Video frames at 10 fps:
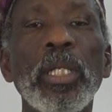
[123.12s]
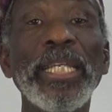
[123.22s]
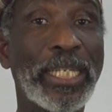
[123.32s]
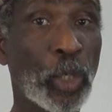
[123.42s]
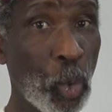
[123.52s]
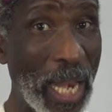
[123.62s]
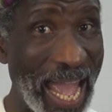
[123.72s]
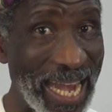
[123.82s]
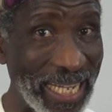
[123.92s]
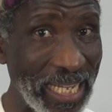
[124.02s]

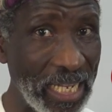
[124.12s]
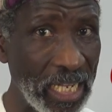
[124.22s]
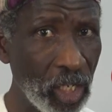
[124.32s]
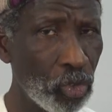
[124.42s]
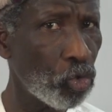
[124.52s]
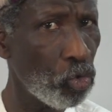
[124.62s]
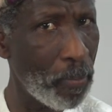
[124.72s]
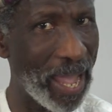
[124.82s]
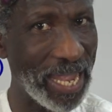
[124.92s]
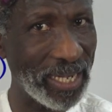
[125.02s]
Yadkhulani, two
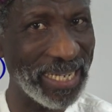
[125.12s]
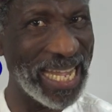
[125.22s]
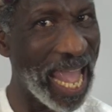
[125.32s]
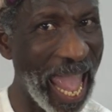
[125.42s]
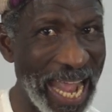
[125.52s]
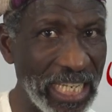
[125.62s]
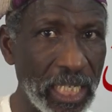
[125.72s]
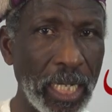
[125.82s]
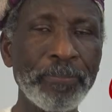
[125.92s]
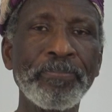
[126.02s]
men enter.